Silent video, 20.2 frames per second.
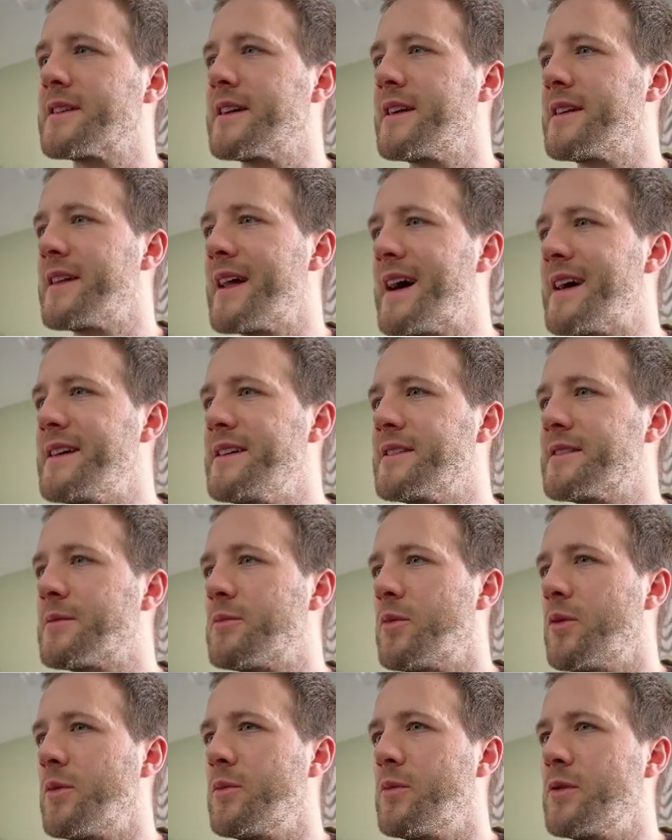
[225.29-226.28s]
and that is
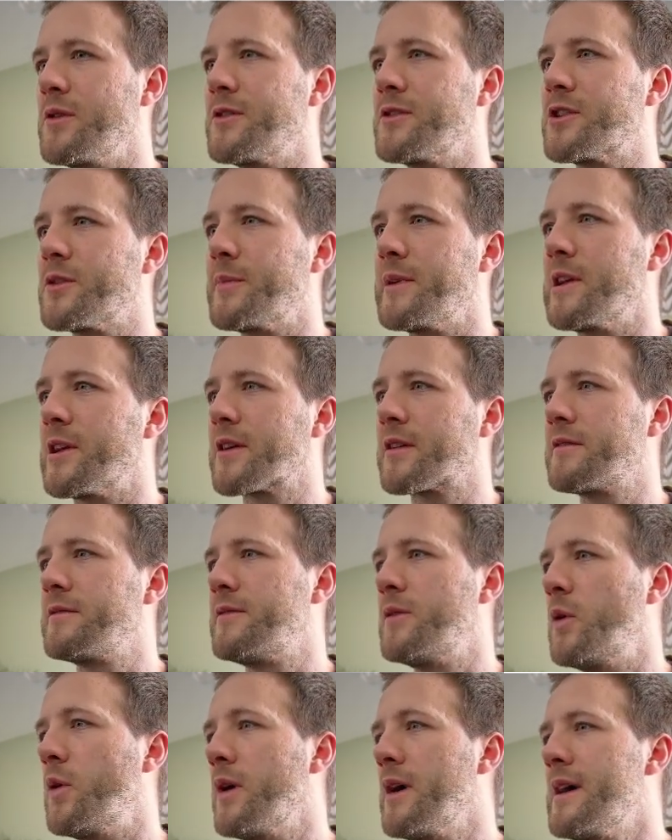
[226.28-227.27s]
what you should be looking
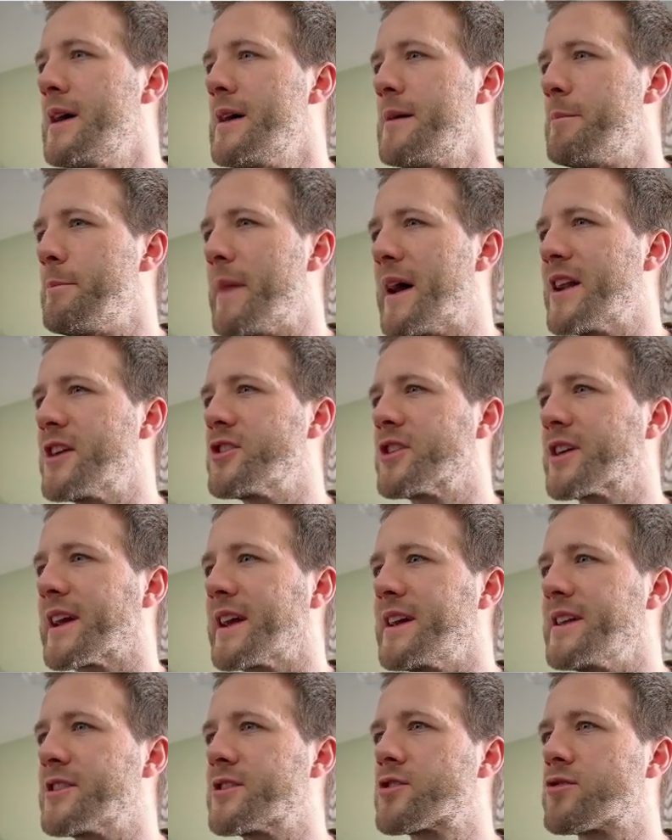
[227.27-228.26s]
for, managing
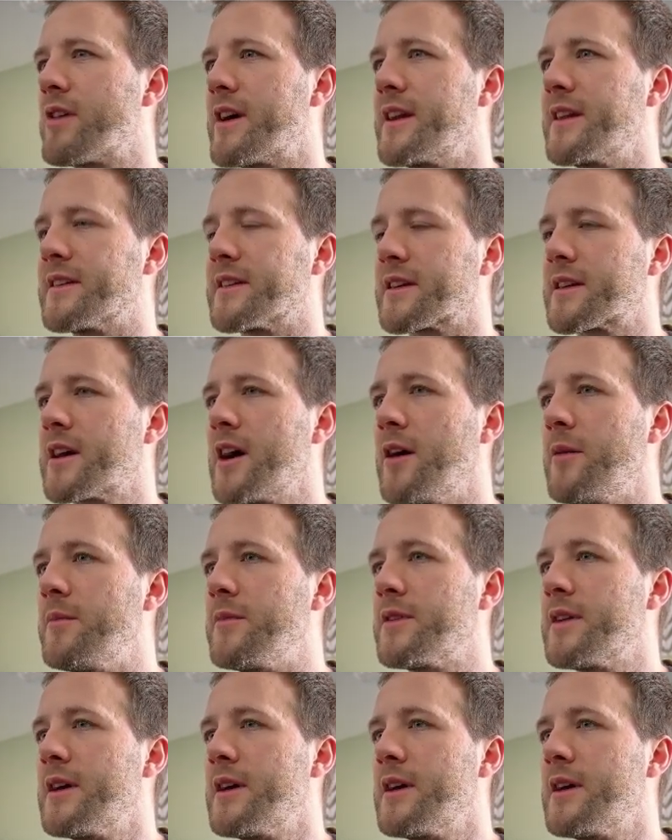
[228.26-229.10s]
each trade as it comes.